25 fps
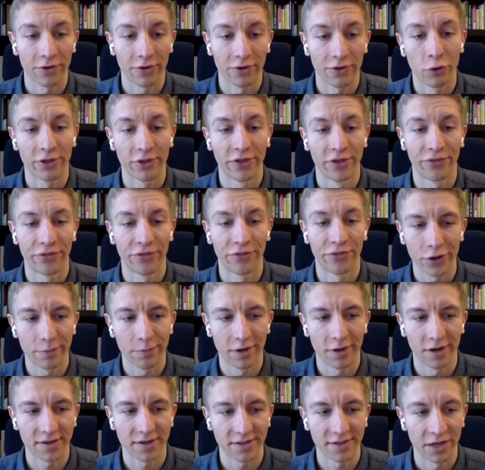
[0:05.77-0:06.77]
of more than 30
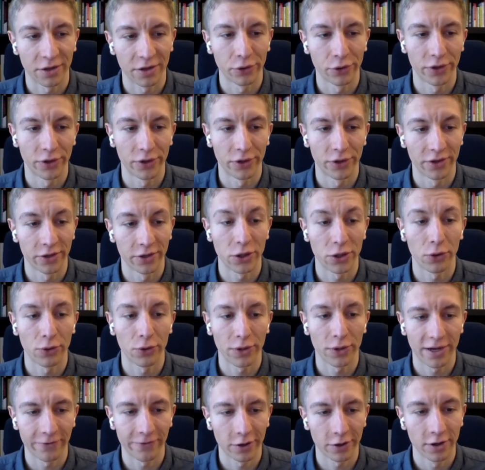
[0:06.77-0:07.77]
books, including The Go
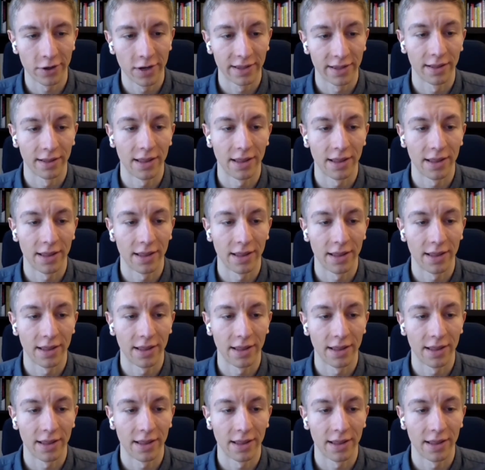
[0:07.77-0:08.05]
Giver,